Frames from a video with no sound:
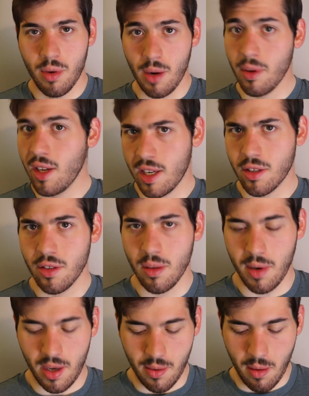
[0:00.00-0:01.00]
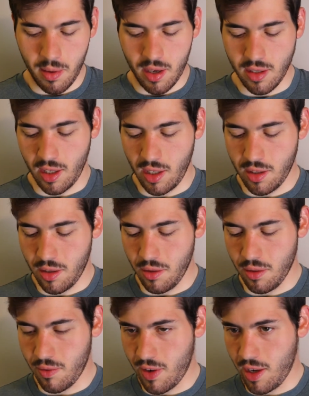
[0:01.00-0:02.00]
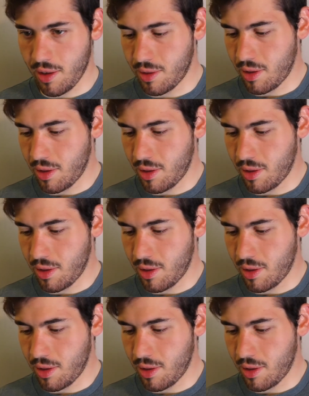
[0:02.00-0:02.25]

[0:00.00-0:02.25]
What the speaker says: But I will answer them anyway because I need to do the video,